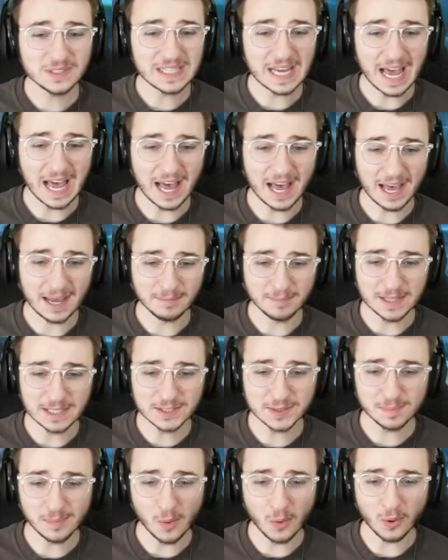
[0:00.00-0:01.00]
time, this
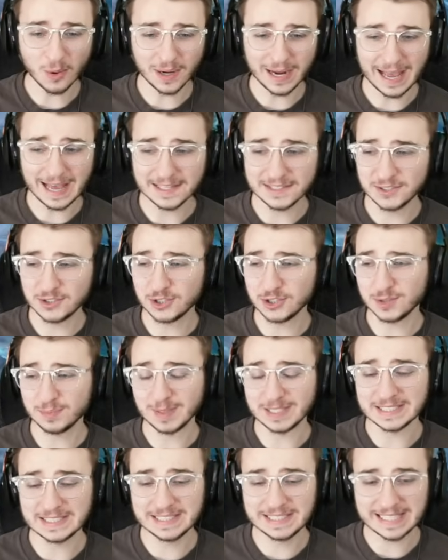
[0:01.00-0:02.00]
poor guy's just
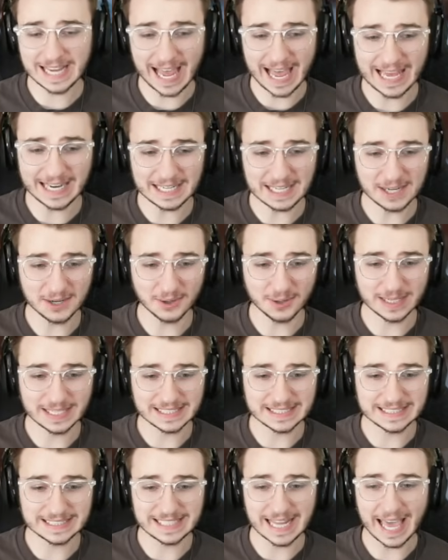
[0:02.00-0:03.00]
been sat here in
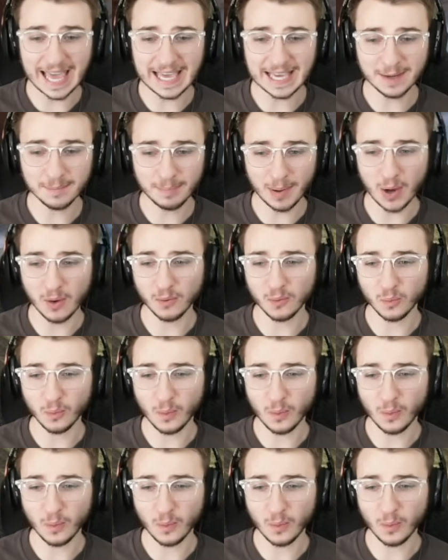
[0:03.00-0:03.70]
his dang boat